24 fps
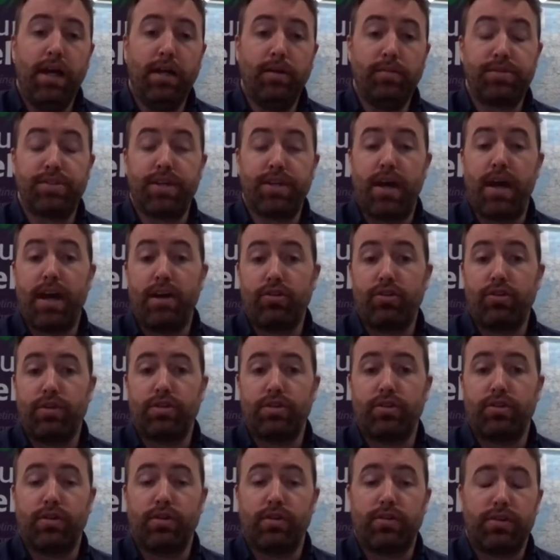So how do we
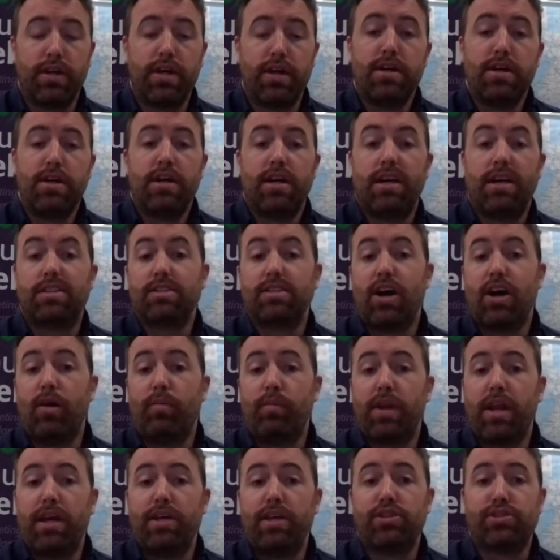do it? It's a
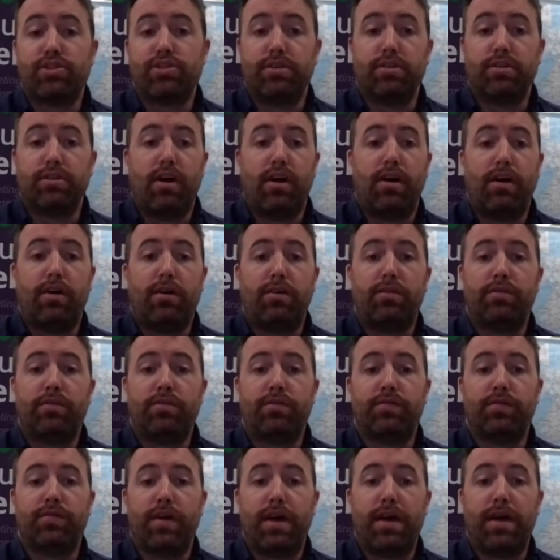combination
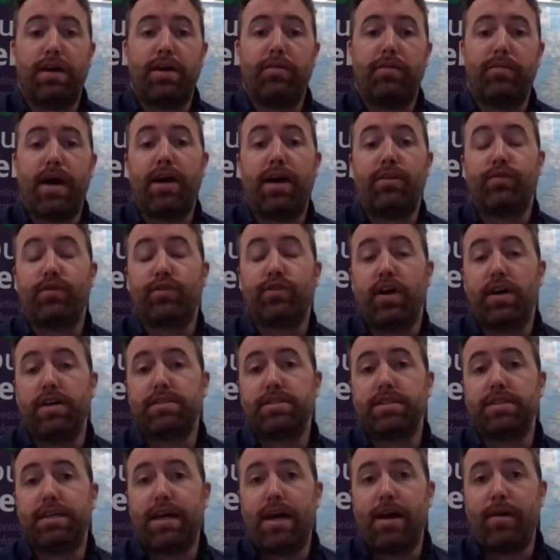of
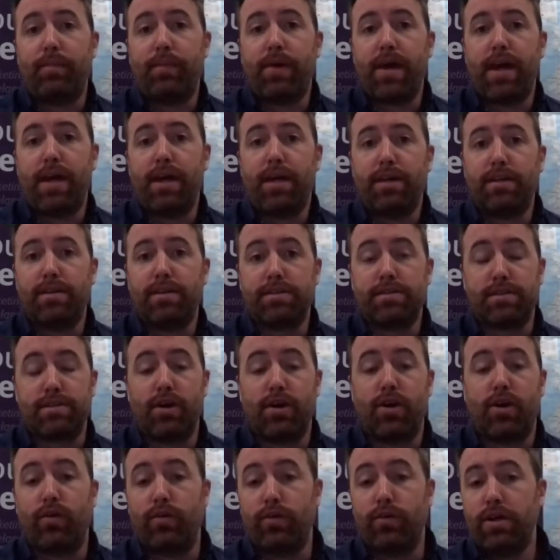advertising campaigns.
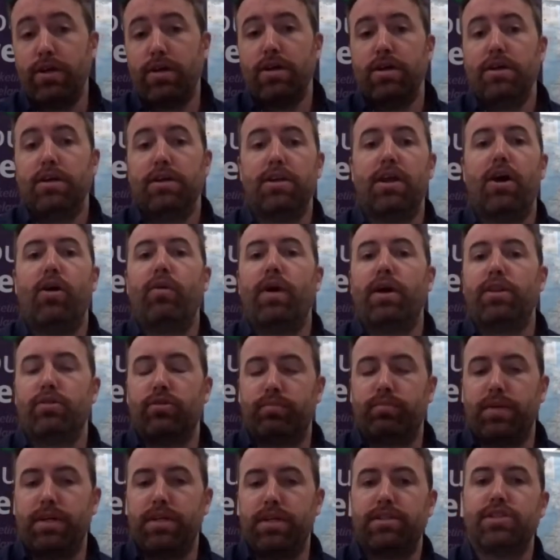So, whether
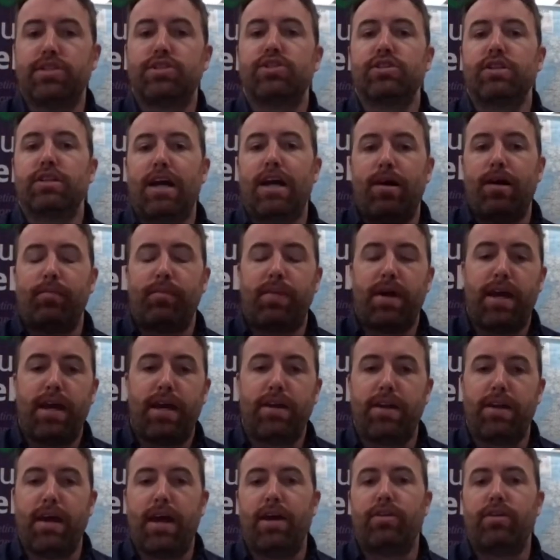it be a digital
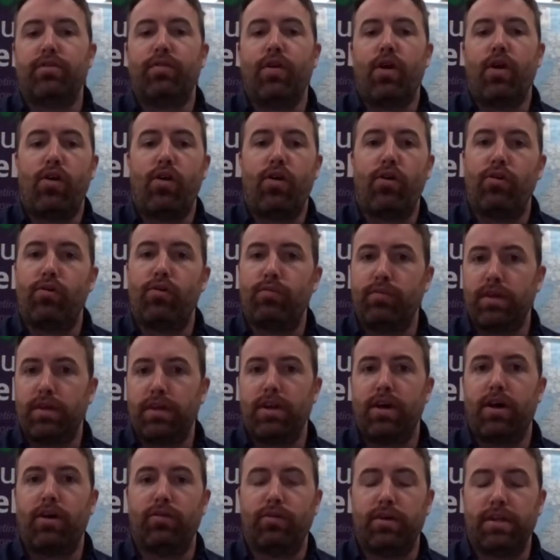campaign, out of home,
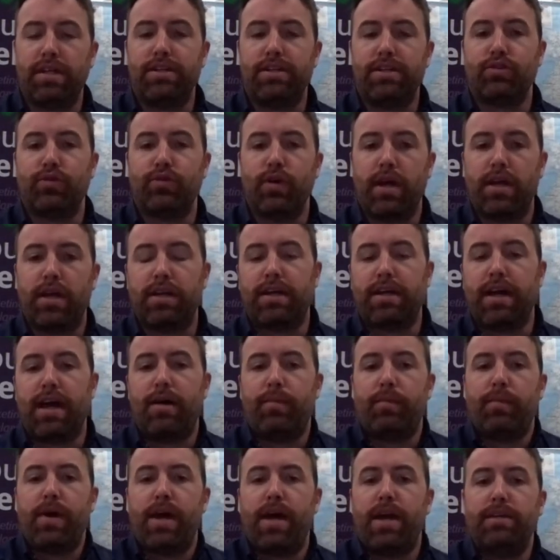an integrated
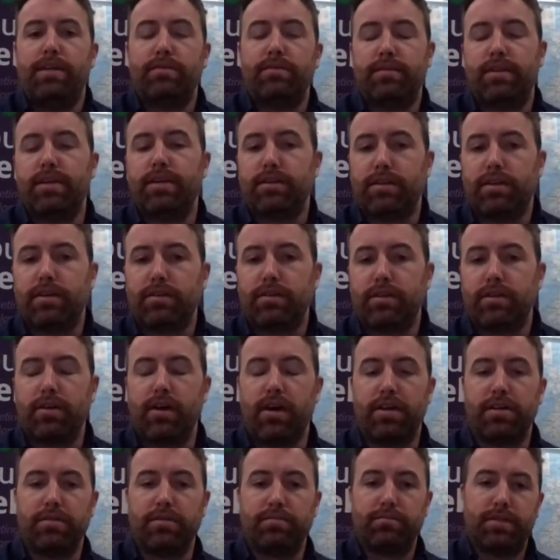campaign, the
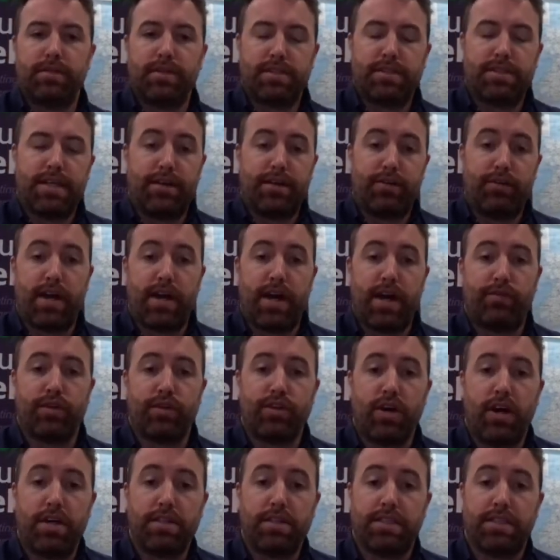kind of standard
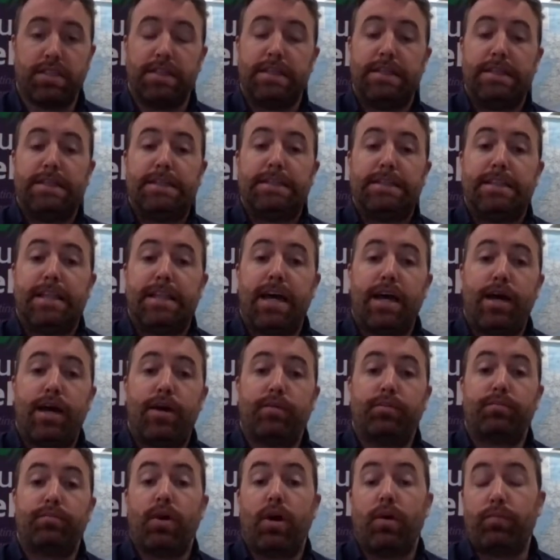advertising,
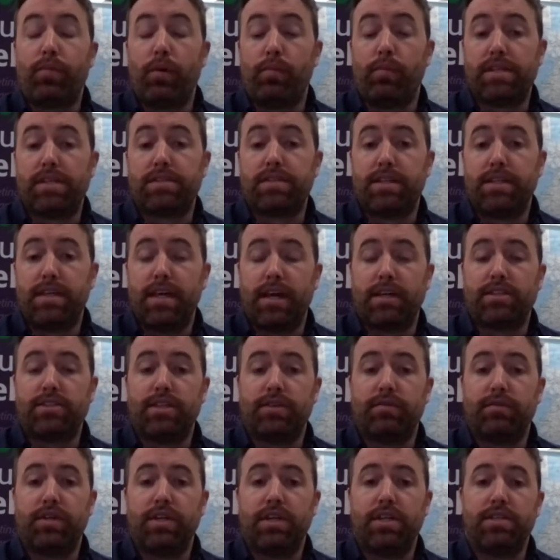our publicity
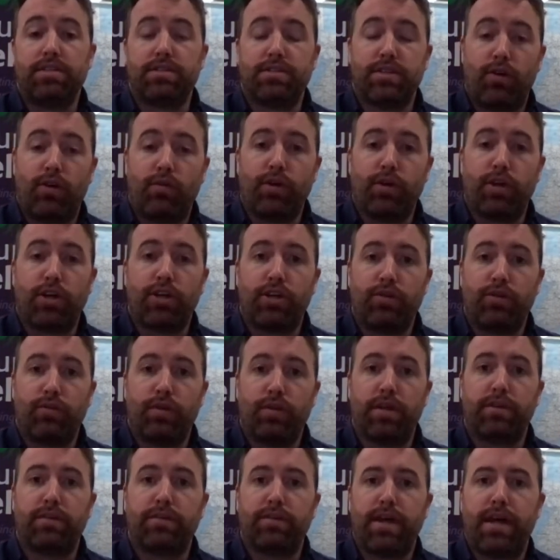activities. So working
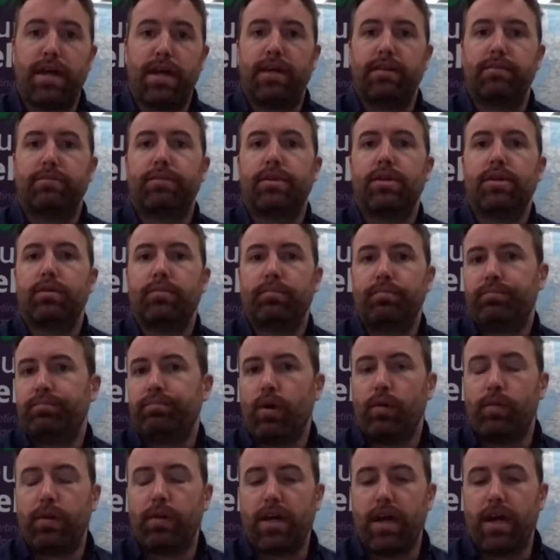with the
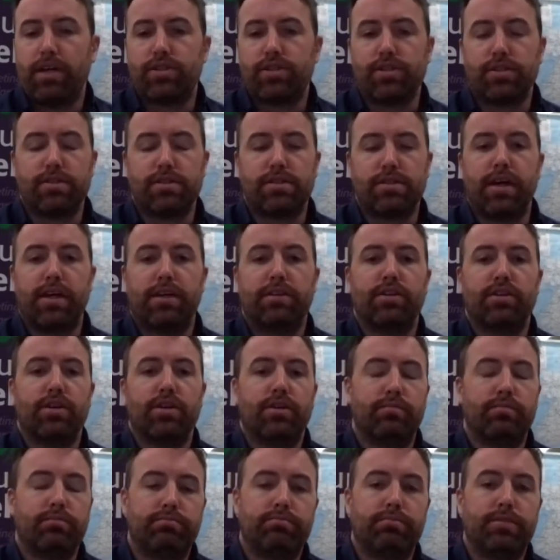publications like
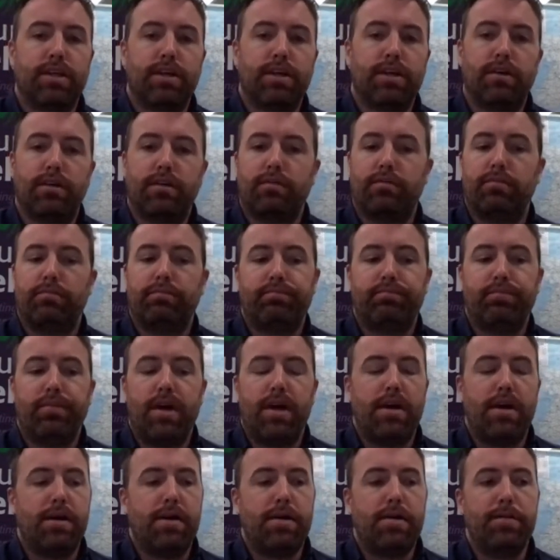the
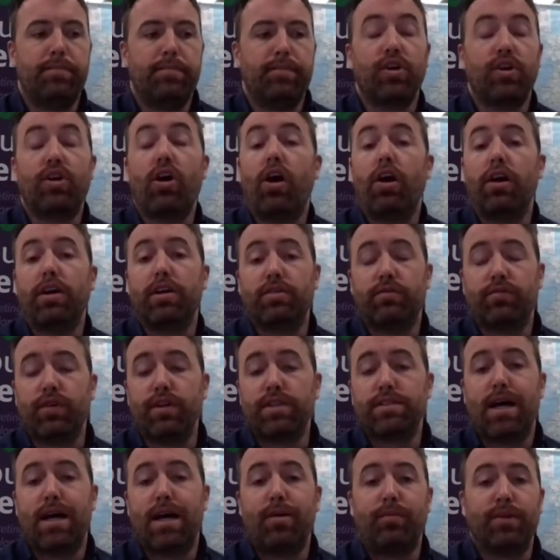Guardian, for
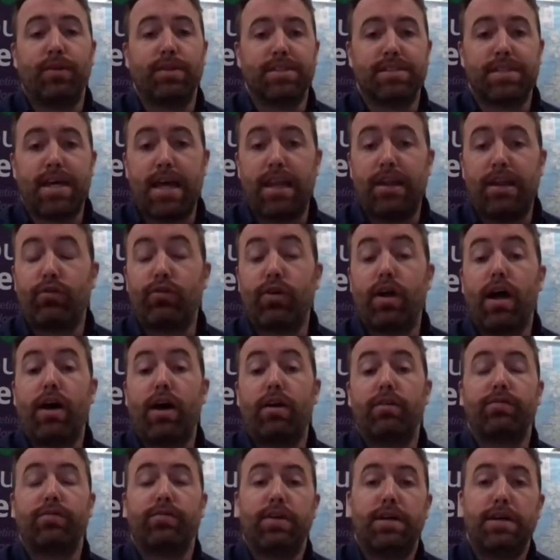example, the
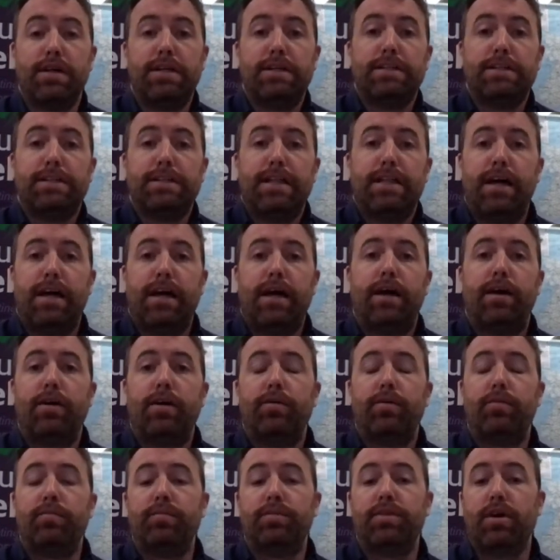Telegraph,
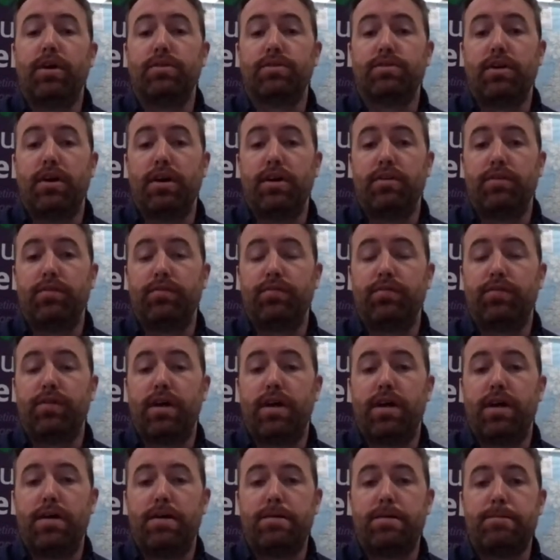those kind of
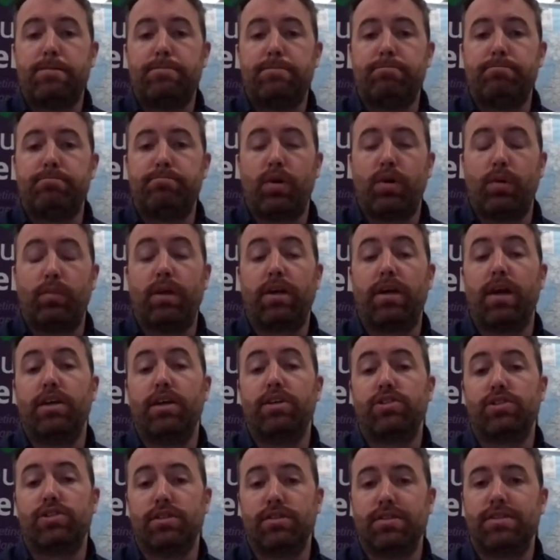
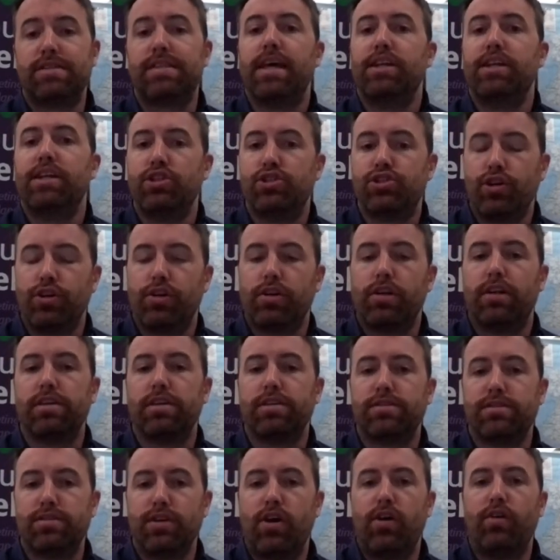publications, sending
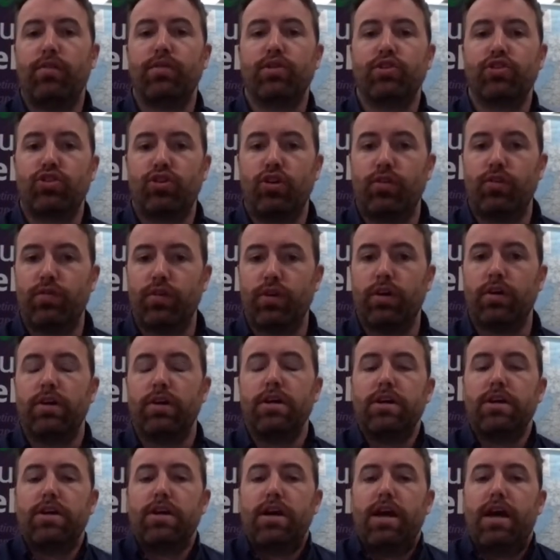journalists over to cover,
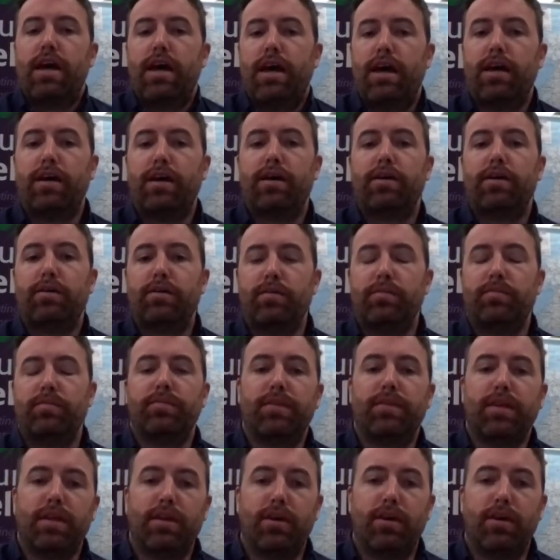tourism